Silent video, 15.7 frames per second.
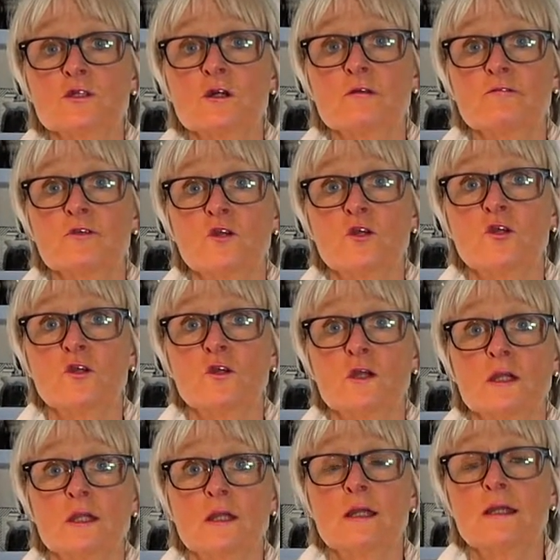of
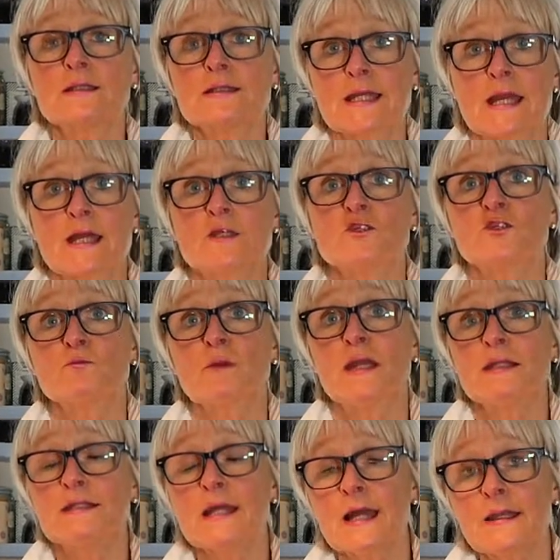cooking tender
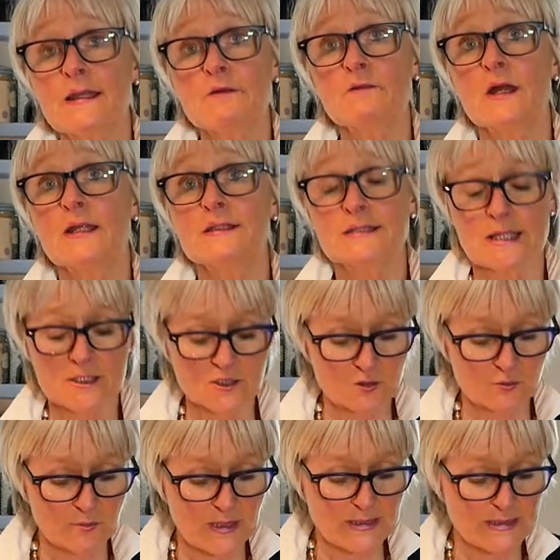meat, any red
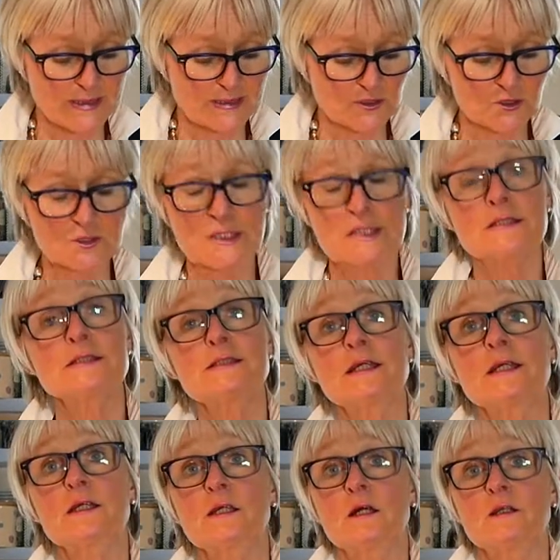tender meat, is you need to
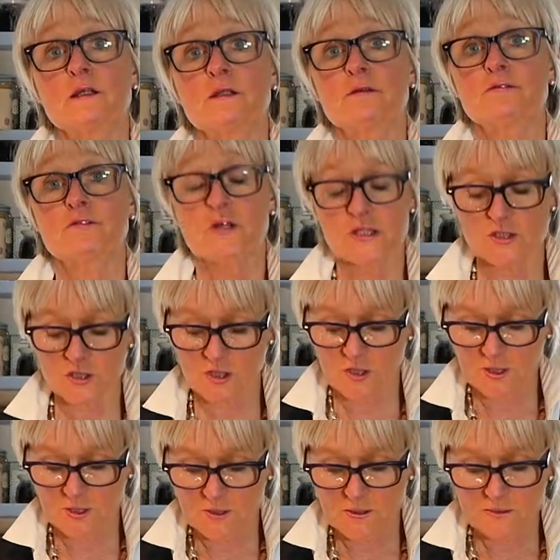take it out of the fridge
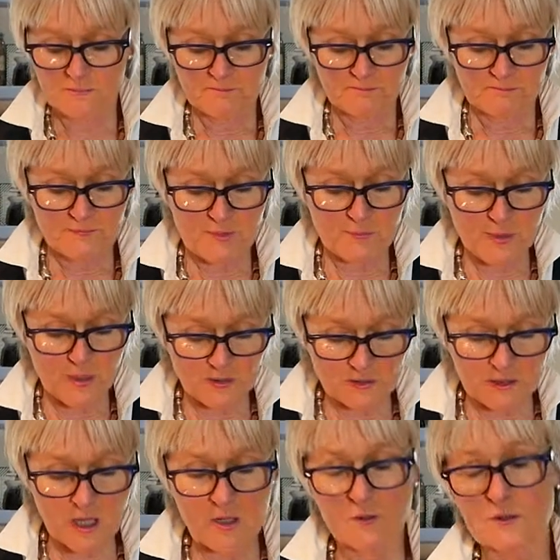about
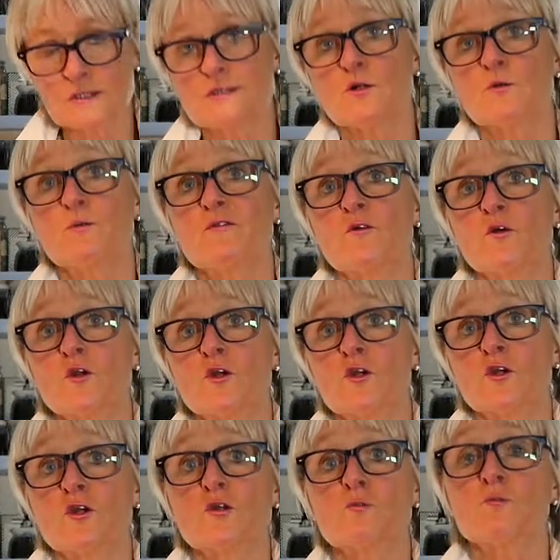an hour or so before you
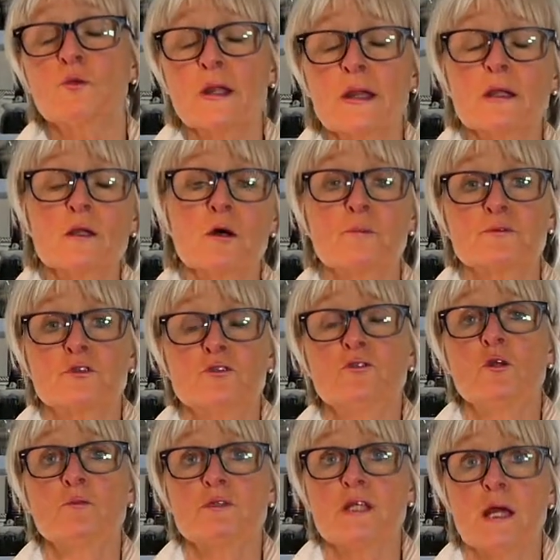cook it. Bring it up to
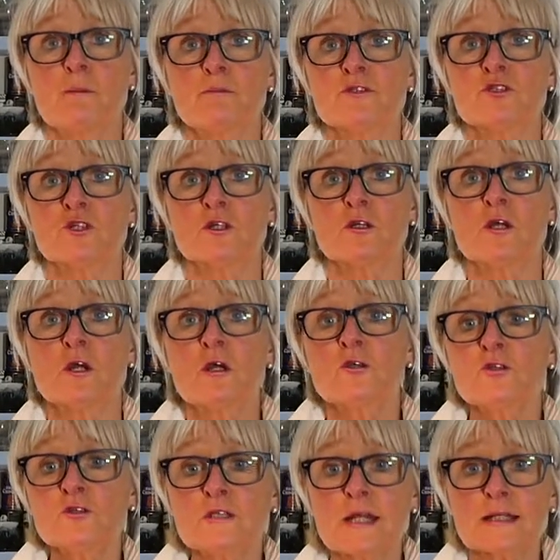room temperature.
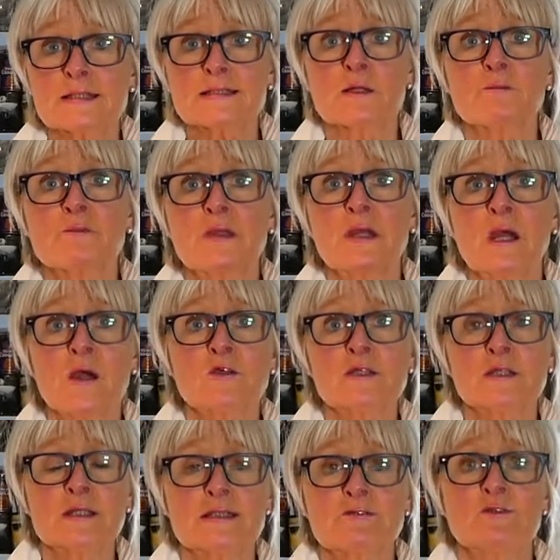You take something out
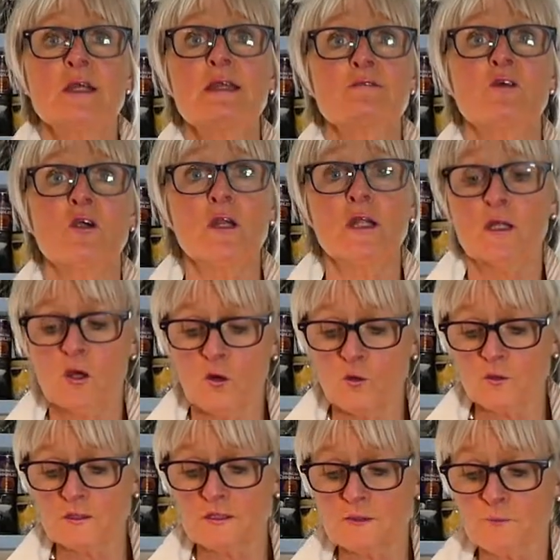and it's really very
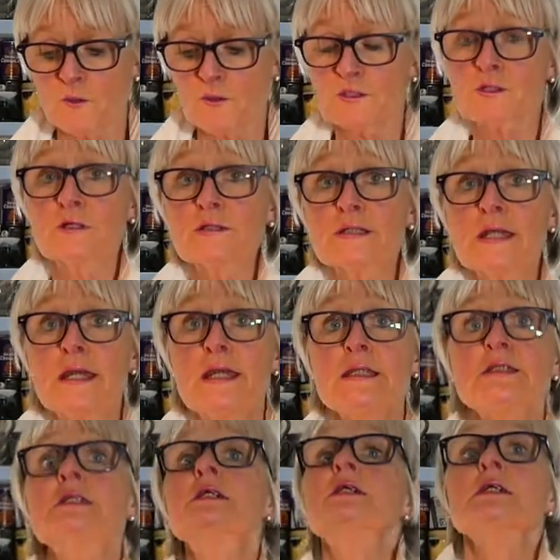cold and you put it onto
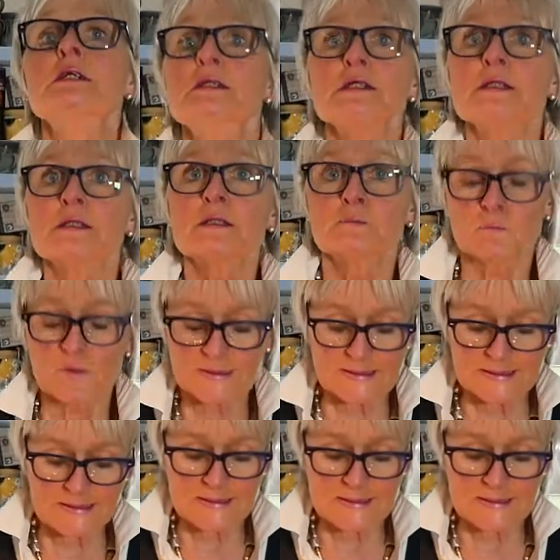heat, the muscles